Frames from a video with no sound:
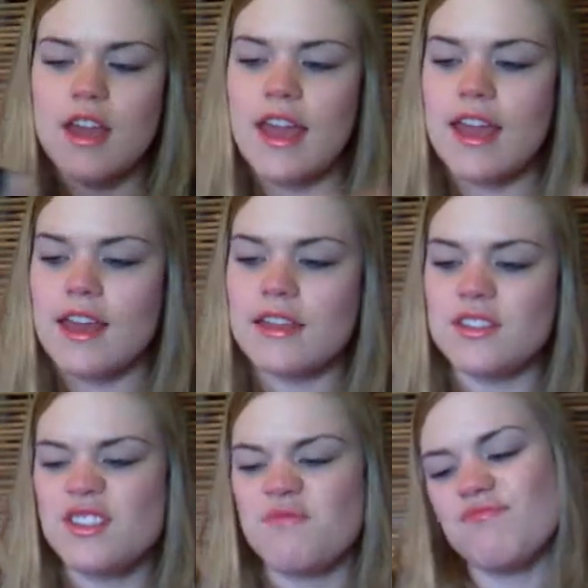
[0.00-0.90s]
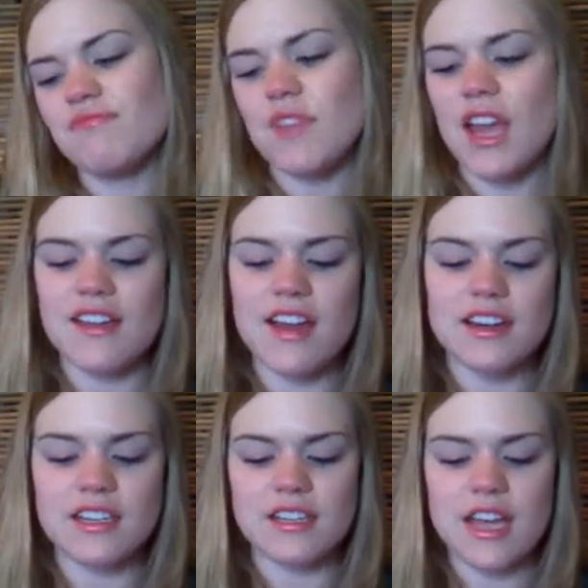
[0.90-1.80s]
and I
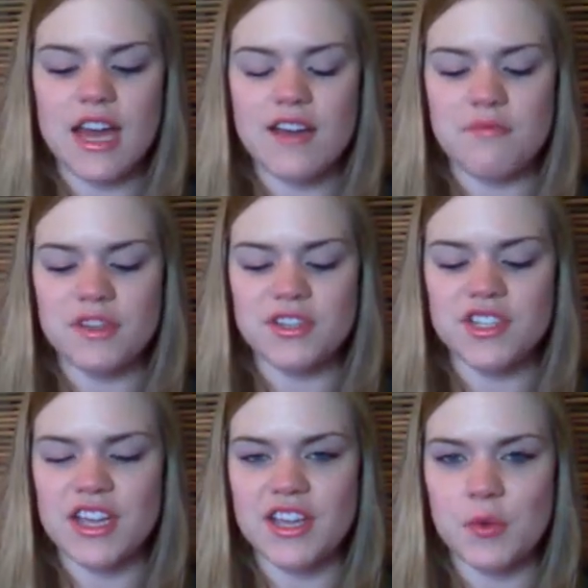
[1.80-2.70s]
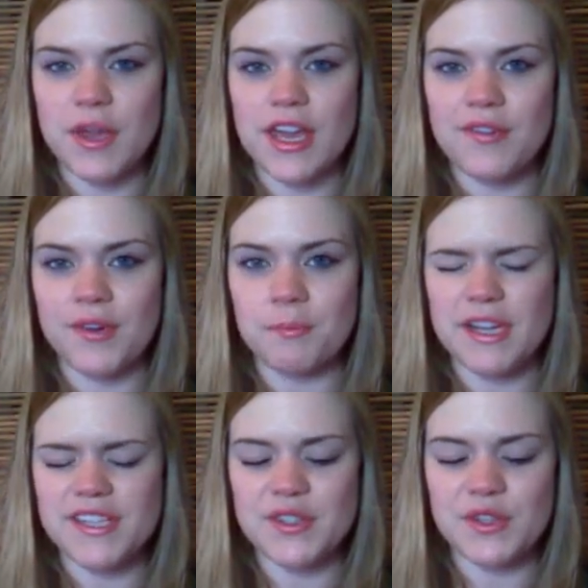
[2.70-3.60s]
kind of have been shying away from
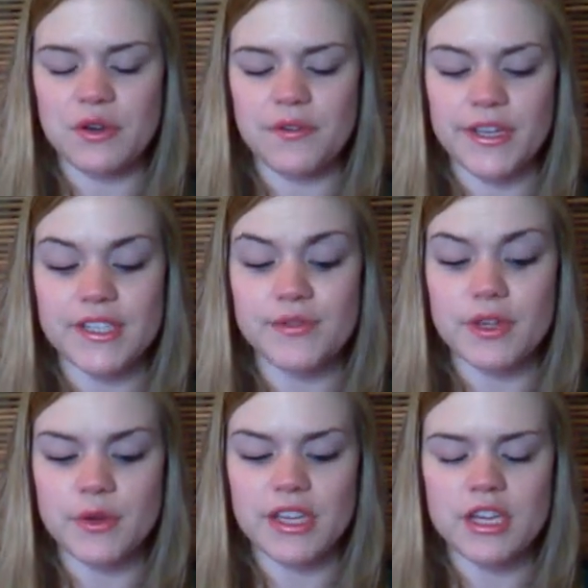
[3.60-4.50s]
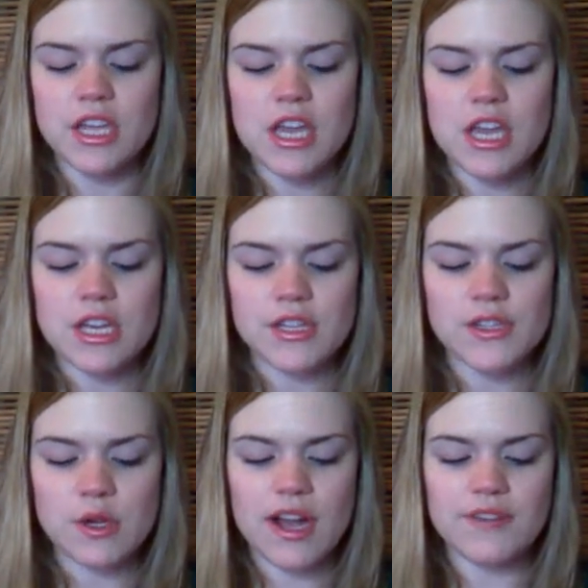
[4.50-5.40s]
my Studio Fix Fluid.
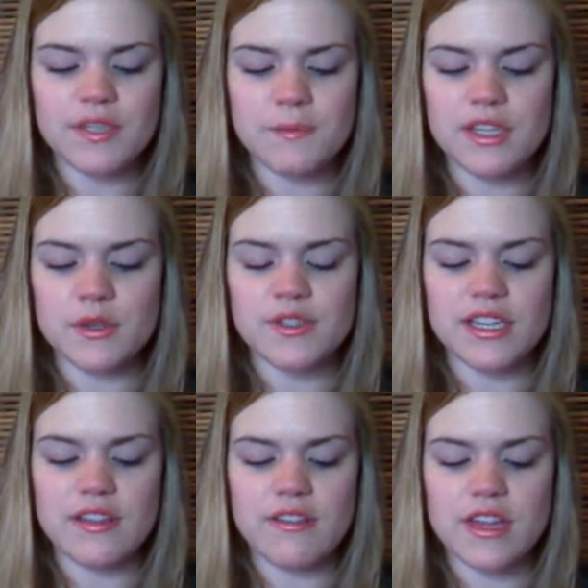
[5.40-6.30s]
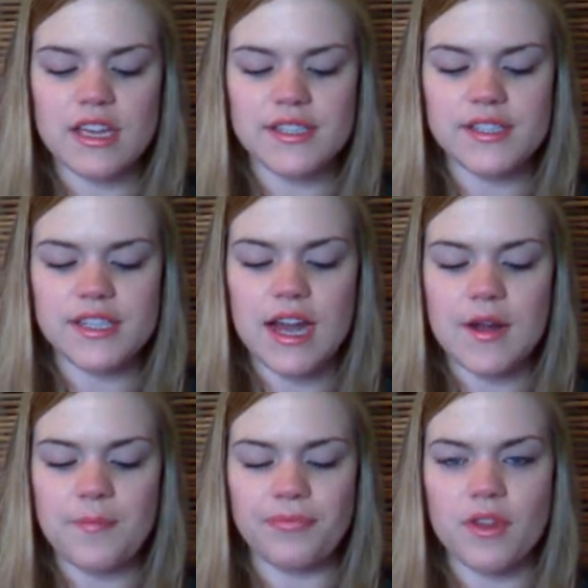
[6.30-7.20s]
So I've just been using this
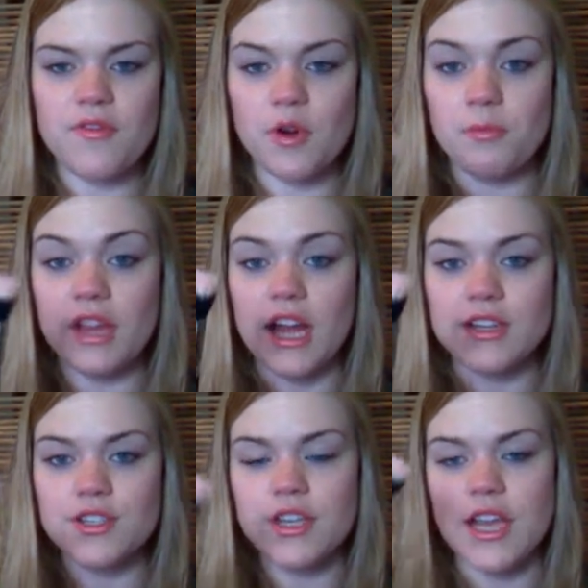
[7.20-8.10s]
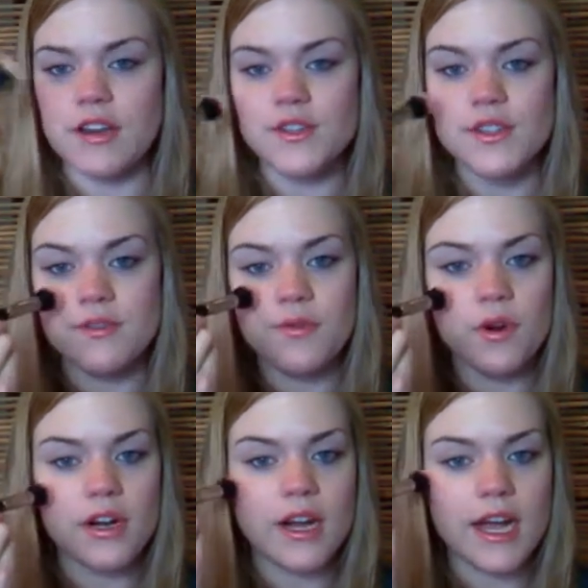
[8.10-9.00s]
for blush and also for
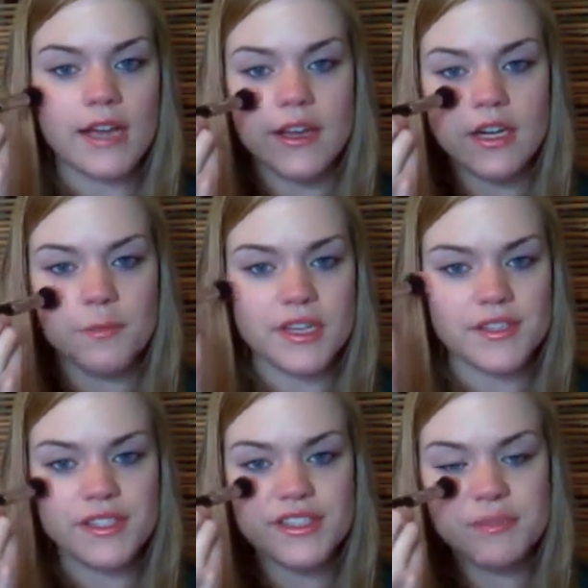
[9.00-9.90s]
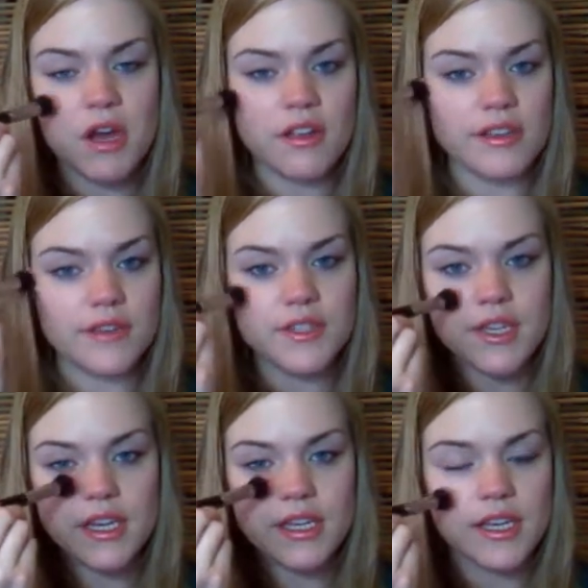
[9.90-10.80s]
highlighter because it's small enough to
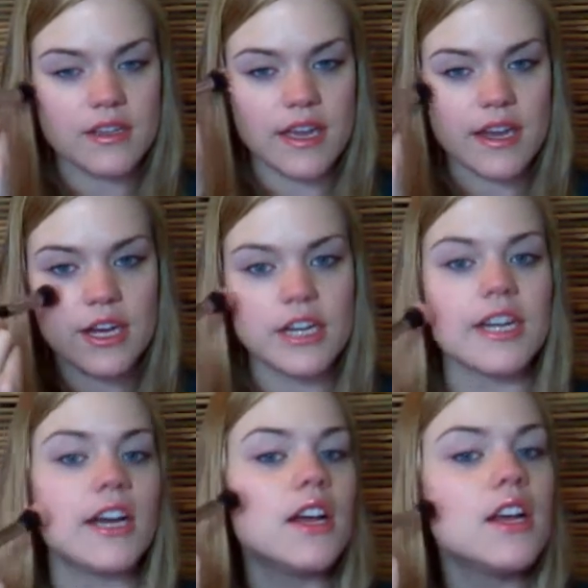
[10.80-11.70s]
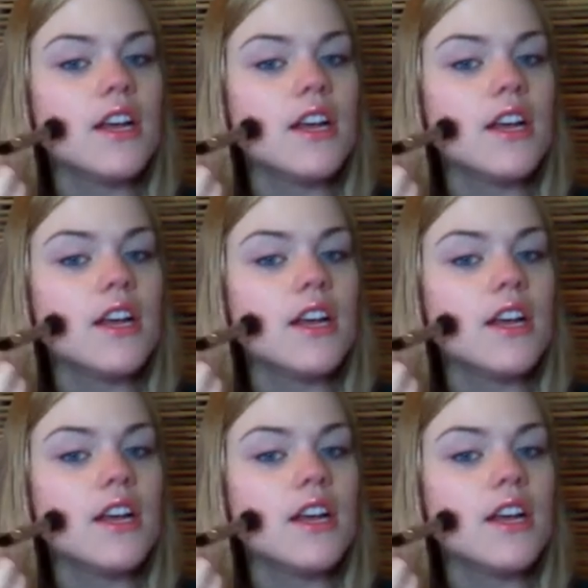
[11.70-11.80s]
kind of get in that area,